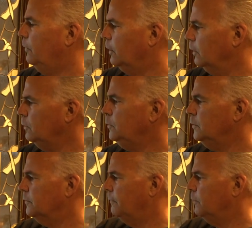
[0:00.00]
The
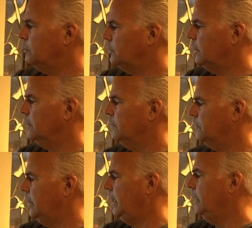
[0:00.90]
conclusions of this particular
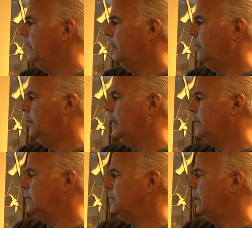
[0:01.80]
study, or
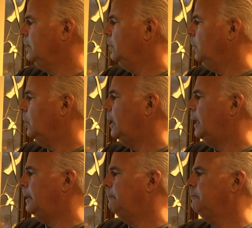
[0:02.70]
I should say
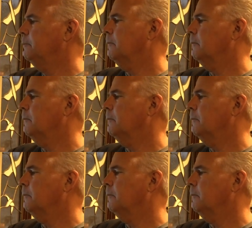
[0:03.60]
um,